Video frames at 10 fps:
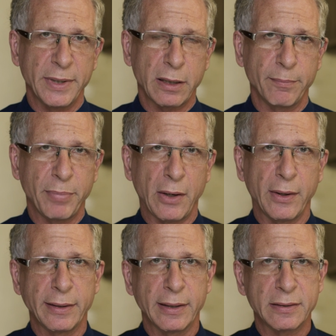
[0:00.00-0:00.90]
be
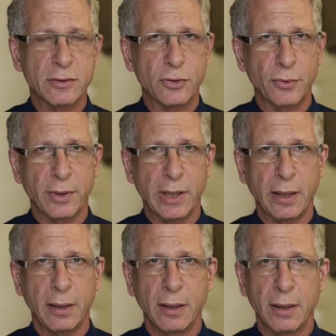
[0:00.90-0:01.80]
comparing this to
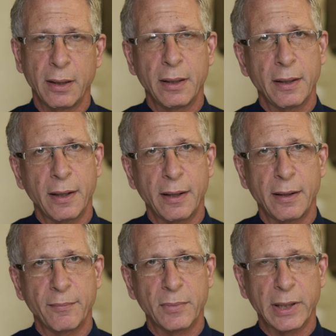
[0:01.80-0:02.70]
the
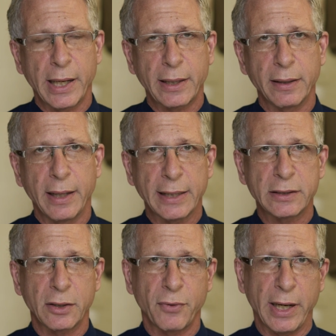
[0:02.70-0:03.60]
Leica
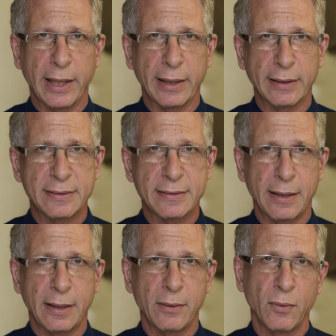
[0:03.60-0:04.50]
Nocticron and
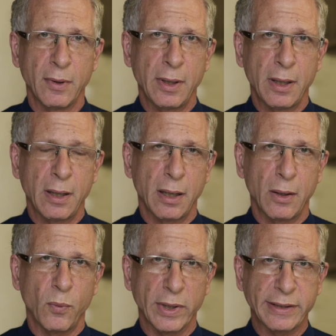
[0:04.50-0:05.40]
see
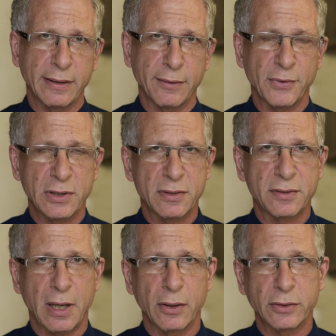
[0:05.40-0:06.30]
what the
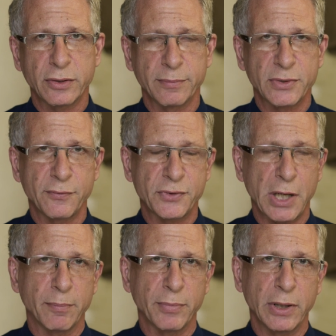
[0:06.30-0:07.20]
differences are in terms of
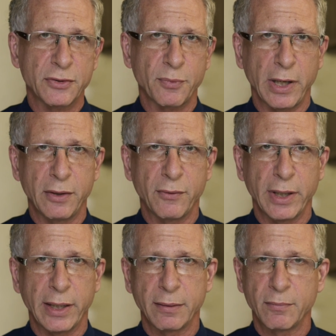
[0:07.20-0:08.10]
sharpness,
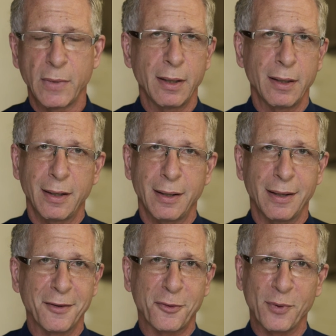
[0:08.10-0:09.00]
rendering,
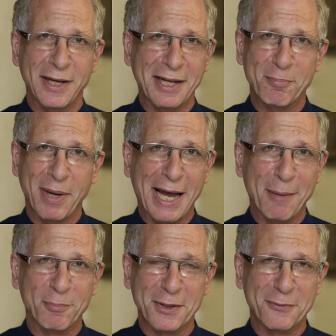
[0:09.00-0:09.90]
3D
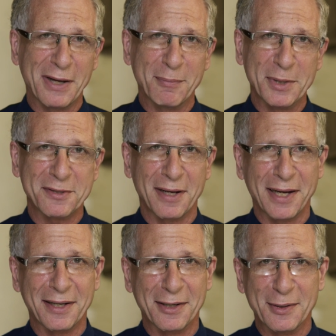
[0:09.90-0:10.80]
pop, the famous
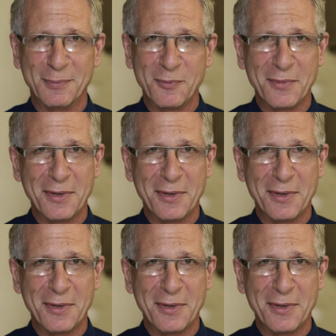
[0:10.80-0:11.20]
Leica